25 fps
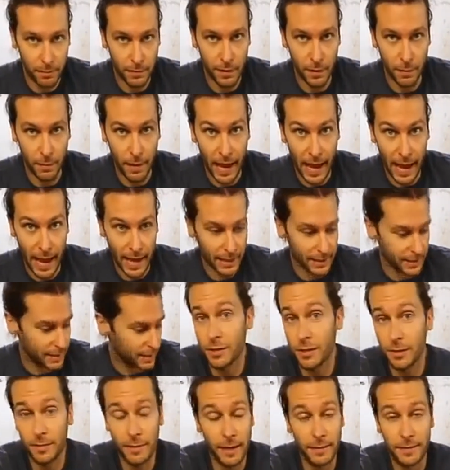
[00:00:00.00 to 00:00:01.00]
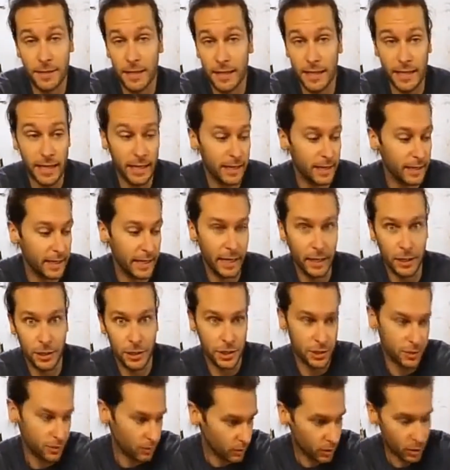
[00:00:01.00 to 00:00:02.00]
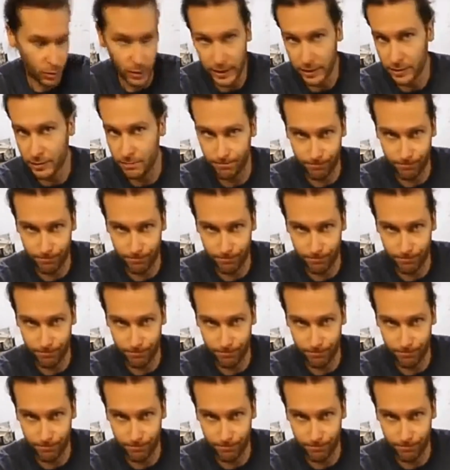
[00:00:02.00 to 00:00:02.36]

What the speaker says: the bat. Sometimes at the end of the day, I'll just throw a quick